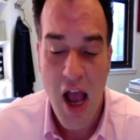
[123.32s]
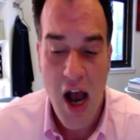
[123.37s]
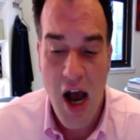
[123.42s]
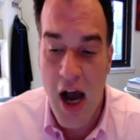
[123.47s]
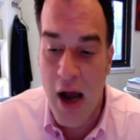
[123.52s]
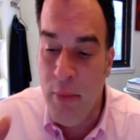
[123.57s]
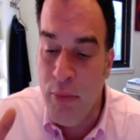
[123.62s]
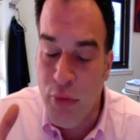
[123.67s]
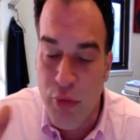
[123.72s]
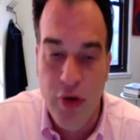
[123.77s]

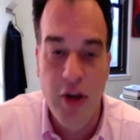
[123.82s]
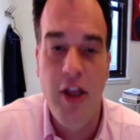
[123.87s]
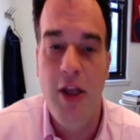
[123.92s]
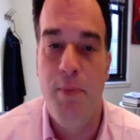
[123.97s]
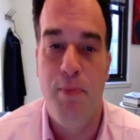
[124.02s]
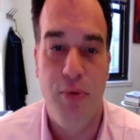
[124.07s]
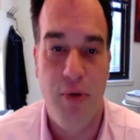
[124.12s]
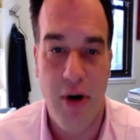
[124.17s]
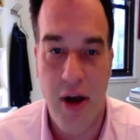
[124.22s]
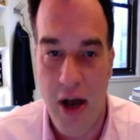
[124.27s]
I'm really
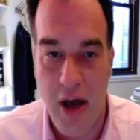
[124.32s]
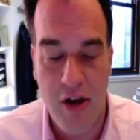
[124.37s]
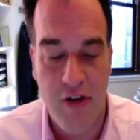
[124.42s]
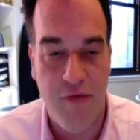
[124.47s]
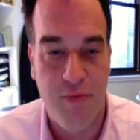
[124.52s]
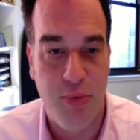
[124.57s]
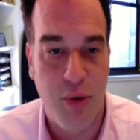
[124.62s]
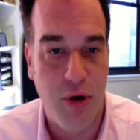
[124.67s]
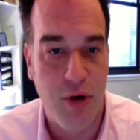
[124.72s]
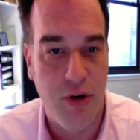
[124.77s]
proud
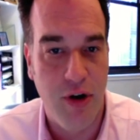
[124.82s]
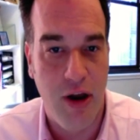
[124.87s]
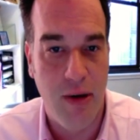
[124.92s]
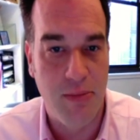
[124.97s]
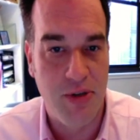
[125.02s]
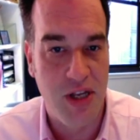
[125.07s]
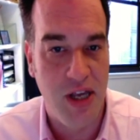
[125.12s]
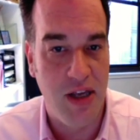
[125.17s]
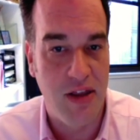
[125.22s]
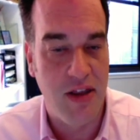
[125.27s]
of
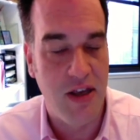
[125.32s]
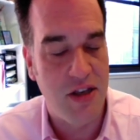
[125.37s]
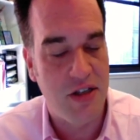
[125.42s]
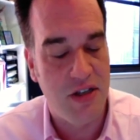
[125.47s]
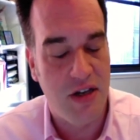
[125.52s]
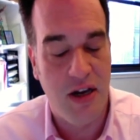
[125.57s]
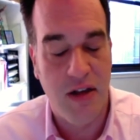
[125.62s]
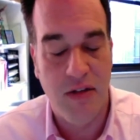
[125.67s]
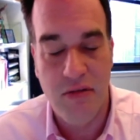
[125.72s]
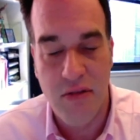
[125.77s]
programs like
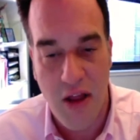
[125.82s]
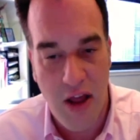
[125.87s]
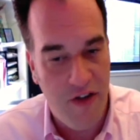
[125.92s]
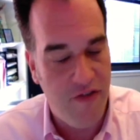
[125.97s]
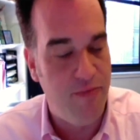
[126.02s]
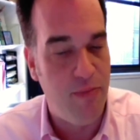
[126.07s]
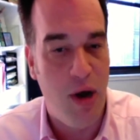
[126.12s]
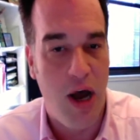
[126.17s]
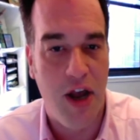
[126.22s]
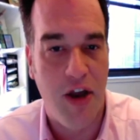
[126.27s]
this, and I
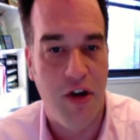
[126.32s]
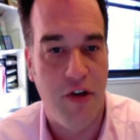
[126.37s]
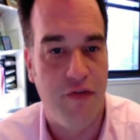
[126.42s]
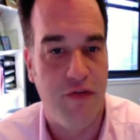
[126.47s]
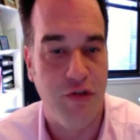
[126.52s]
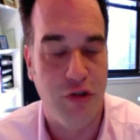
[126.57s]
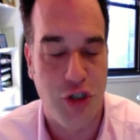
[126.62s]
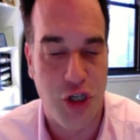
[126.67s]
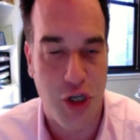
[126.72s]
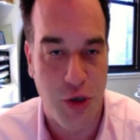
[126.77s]
love Meijer
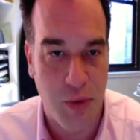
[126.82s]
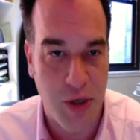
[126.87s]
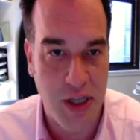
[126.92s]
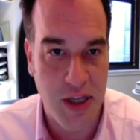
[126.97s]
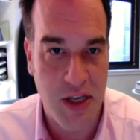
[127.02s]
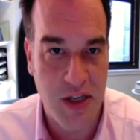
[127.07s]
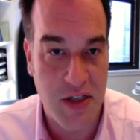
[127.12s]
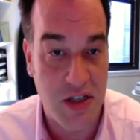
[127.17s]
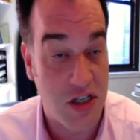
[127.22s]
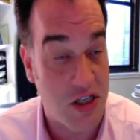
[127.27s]
for doing
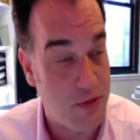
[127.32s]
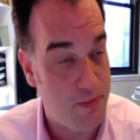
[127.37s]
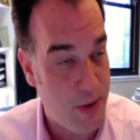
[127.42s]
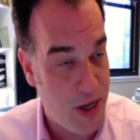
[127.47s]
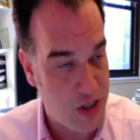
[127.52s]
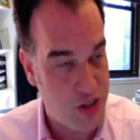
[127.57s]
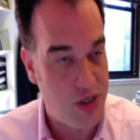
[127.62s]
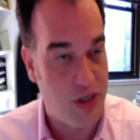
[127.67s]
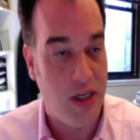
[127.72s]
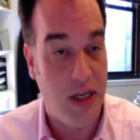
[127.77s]
this,
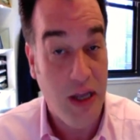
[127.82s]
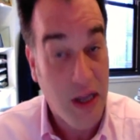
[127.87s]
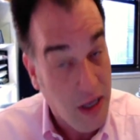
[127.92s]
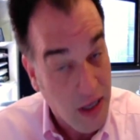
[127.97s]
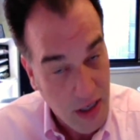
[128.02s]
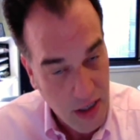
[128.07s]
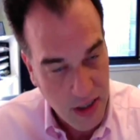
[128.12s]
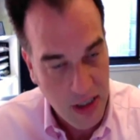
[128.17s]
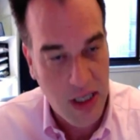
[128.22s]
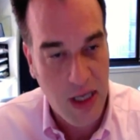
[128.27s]
especially
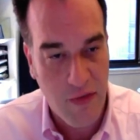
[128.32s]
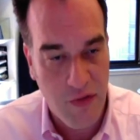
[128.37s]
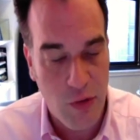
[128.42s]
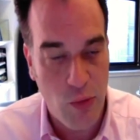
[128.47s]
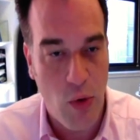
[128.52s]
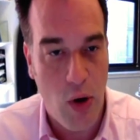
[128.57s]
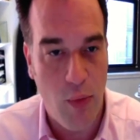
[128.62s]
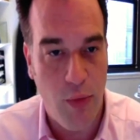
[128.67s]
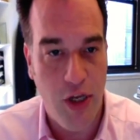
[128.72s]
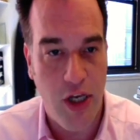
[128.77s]
given
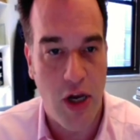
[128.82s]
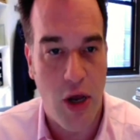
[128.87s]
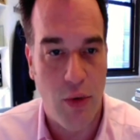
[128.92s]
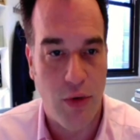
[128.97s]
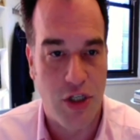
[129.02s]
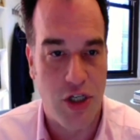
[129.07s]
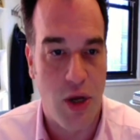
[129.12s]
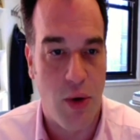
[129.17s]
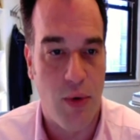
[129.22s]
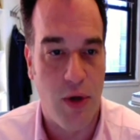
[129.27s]
what we know
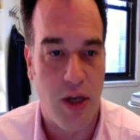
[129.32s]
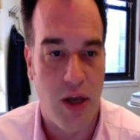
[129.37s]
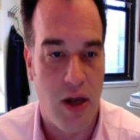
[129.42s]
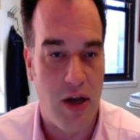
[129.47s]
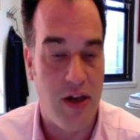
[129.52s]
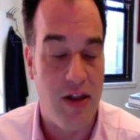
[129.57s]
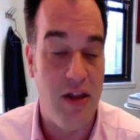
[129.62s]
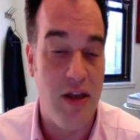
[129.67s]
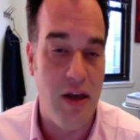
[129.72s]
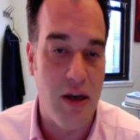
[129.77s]
is going on
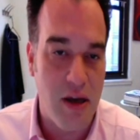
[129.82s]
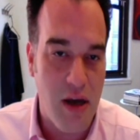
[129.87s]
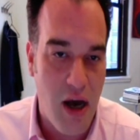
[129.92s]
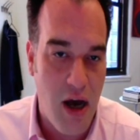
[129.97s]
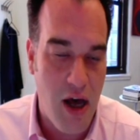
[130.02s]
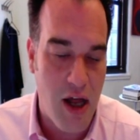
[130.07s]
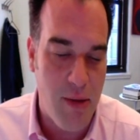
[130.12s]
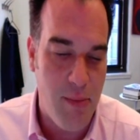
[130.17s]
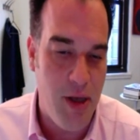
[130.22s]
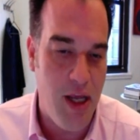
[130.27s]
in the
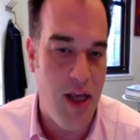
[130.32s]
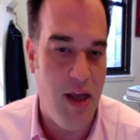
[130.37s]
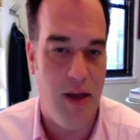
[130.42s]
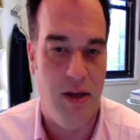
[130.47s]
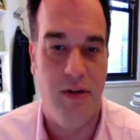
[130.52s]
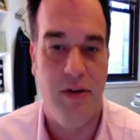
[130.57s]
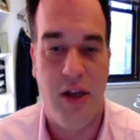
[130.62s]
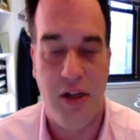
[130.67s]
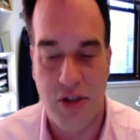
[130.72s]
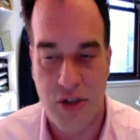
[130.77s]
economy
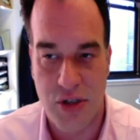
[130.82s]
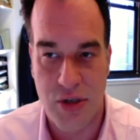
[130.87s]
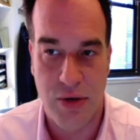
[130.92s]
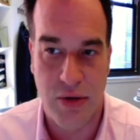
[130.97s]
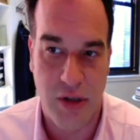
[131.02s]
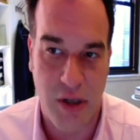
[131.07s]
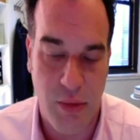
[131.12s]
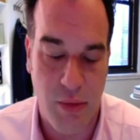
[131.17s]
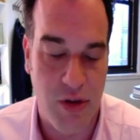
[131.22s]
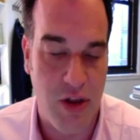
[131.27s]
and, and
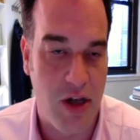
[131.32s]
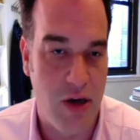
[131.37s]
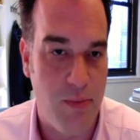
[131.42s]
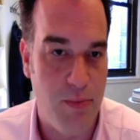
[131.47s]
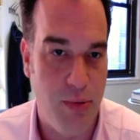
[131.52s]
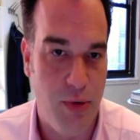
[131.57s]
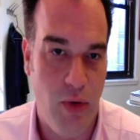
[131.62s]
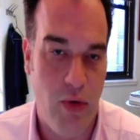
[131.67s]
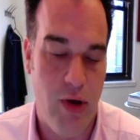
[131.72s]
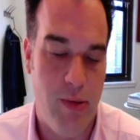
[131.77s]
certainly with
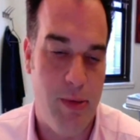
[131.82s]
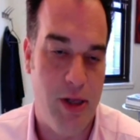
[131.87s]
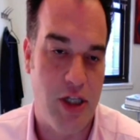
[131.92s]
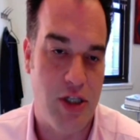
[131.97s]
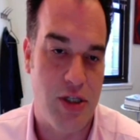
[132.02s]
unemployment.